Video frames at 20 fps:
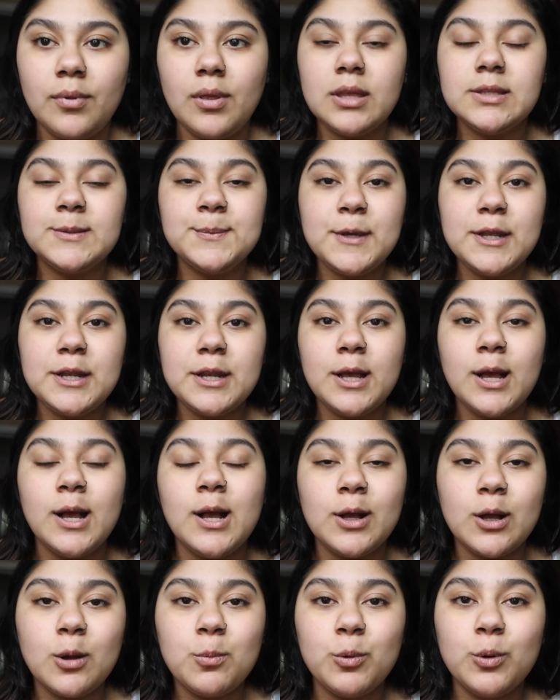it's been
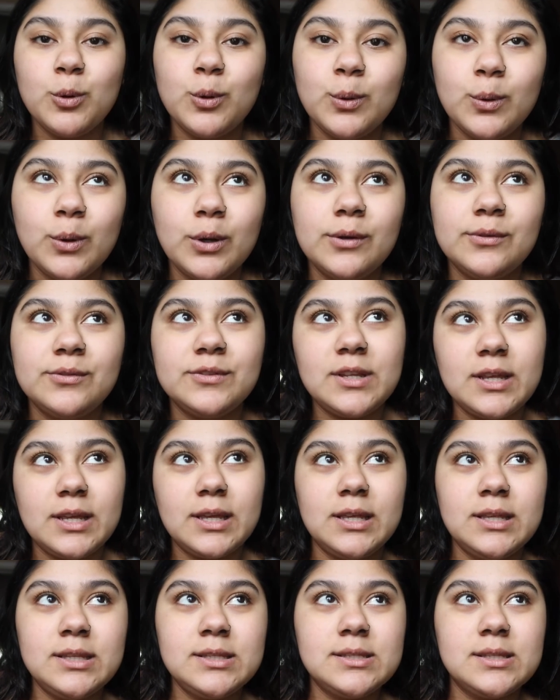a couple of
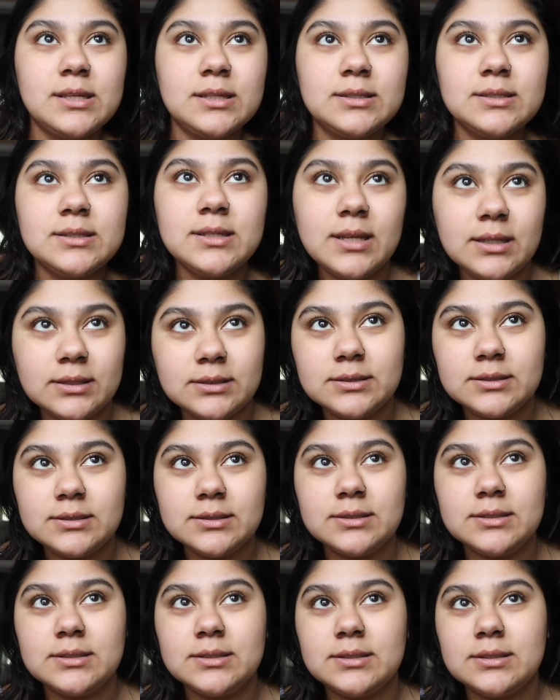days
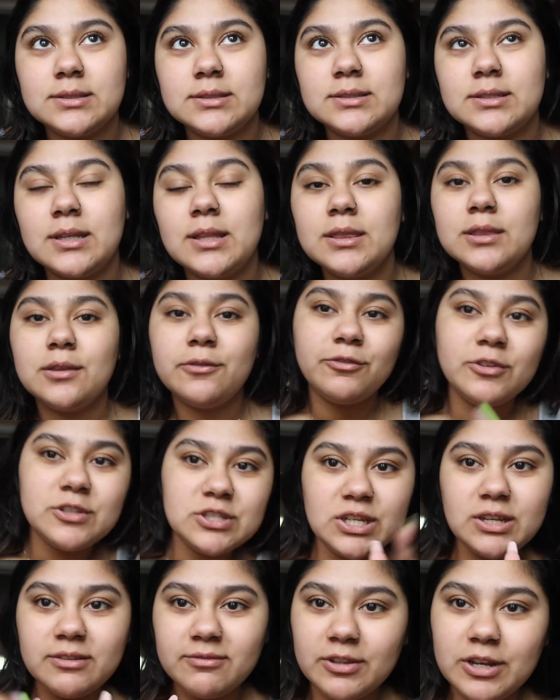since the
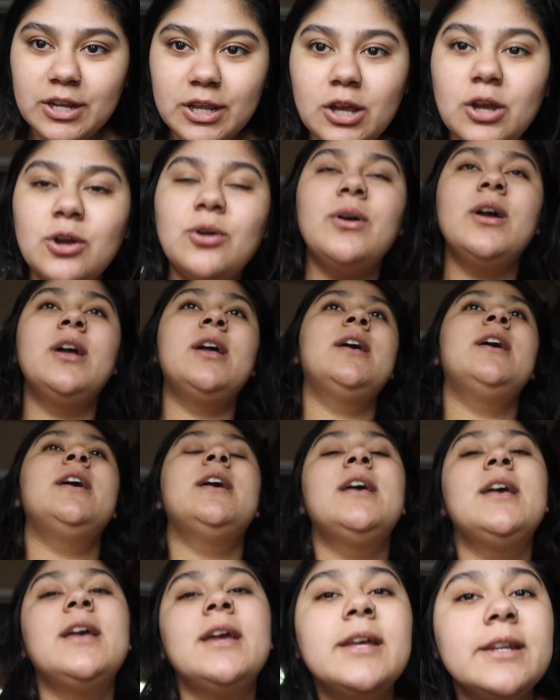fishing video.
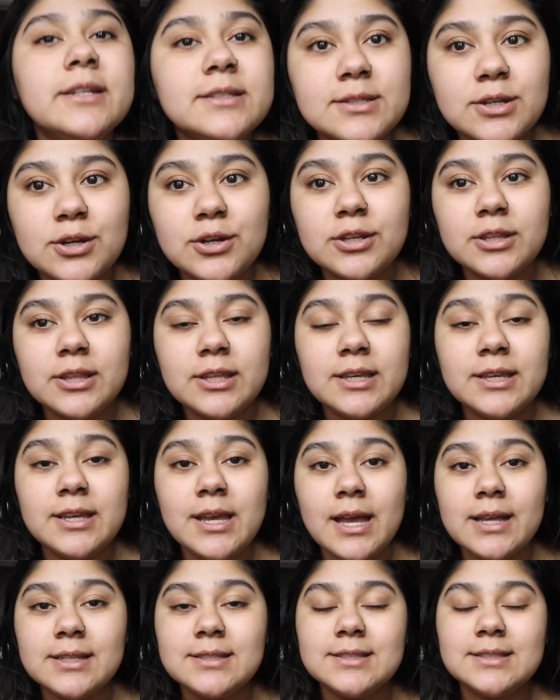It is
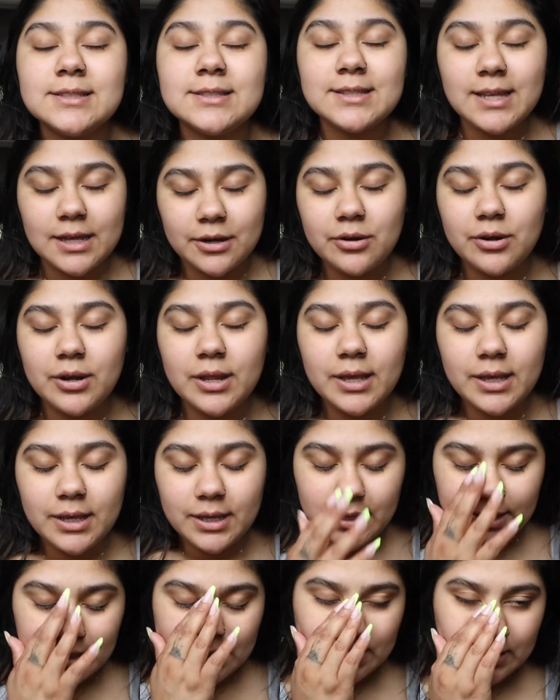currently a
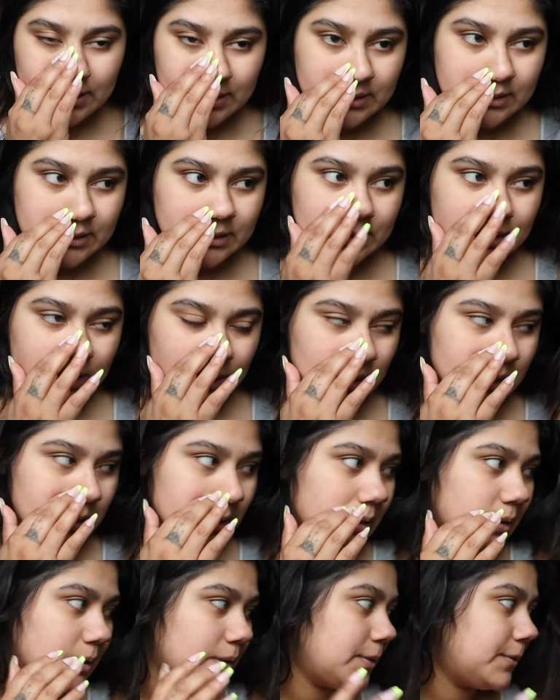Saturday and
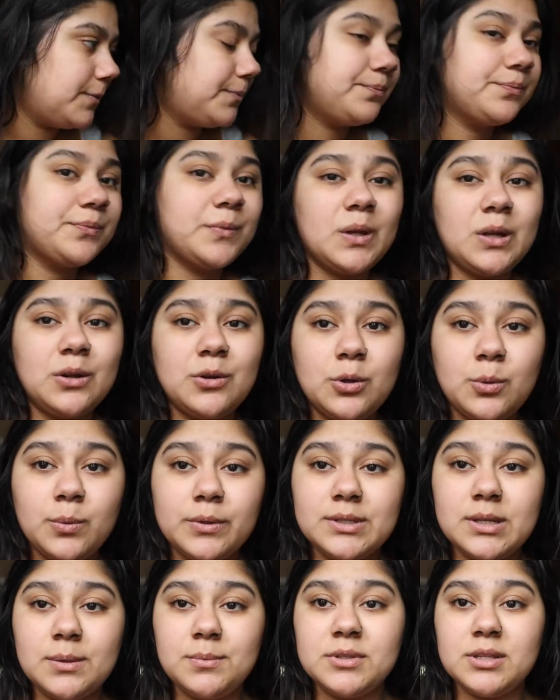I don't know
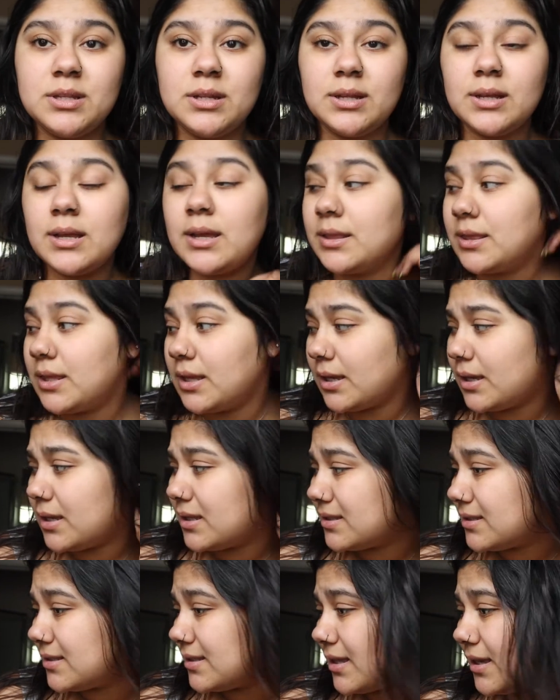what time is it. I think
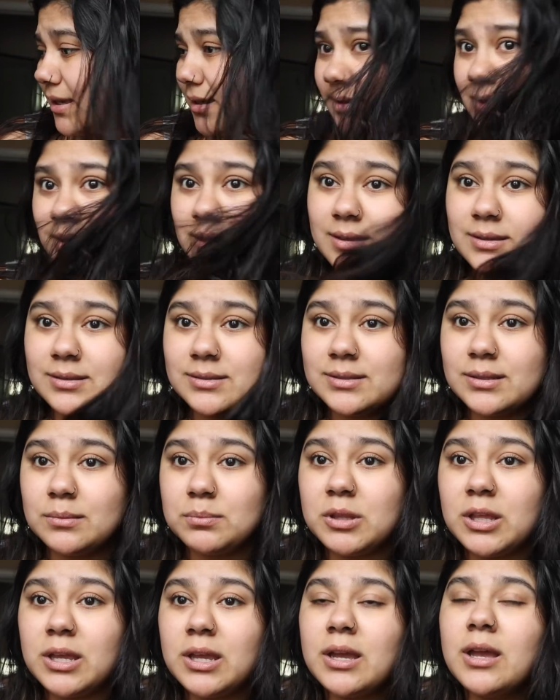it's like 8
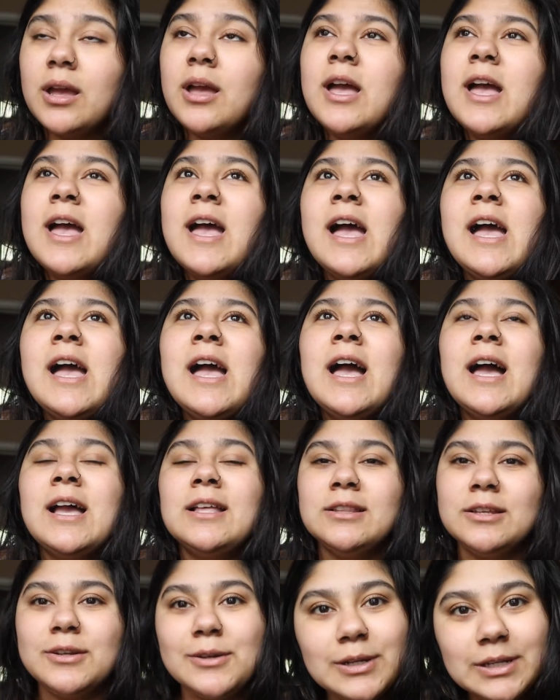something.
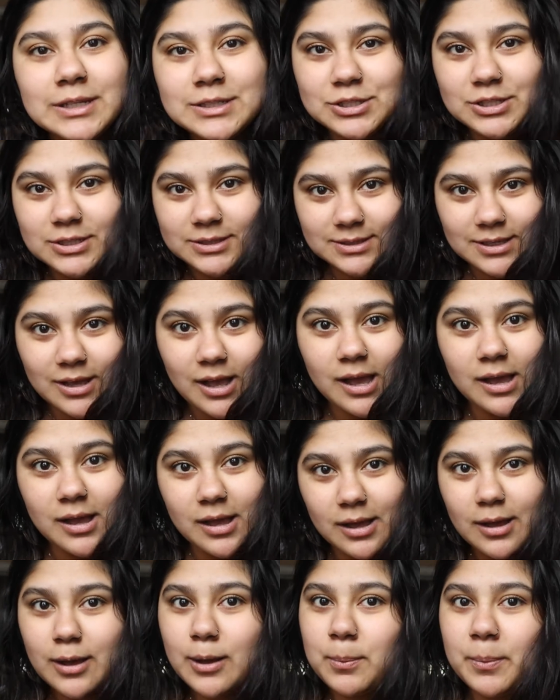I literally just got
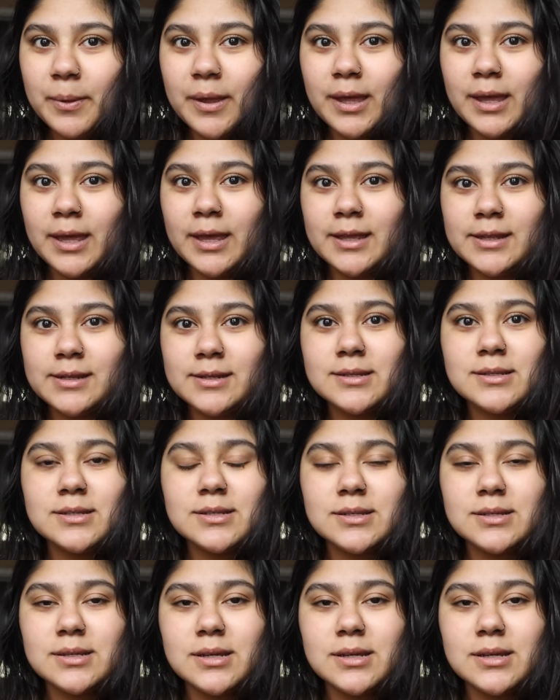up and